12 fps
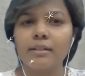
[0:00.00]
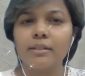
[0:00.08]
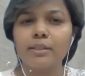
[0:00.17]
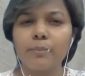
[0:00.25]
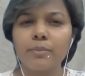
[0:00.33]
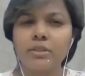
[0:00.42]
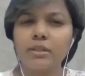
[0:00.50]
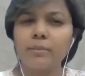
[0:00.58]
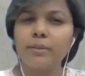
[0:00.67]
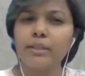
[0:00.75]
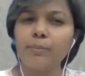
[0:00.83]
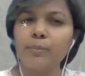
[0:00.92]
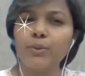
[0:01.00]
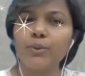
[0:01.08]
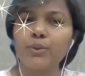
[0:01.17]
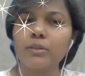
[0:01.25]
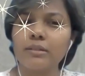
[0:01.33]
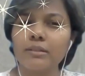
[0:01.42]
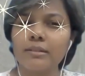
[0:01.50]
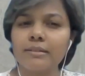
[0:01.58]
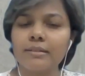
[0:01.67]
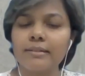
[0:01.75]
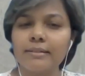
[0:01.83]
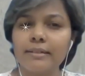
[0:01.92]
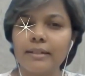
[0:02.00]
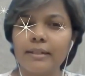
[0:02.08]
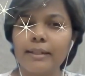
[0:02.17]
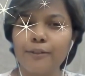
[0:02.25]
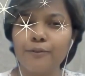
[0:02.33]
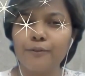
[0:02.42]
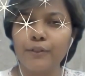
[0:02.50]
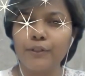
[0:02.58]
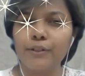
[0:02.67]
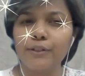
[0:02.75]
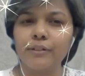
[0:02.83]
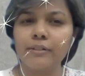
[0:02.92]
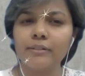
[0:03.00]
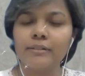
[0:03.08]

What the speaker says: some stubborn emotions like fear,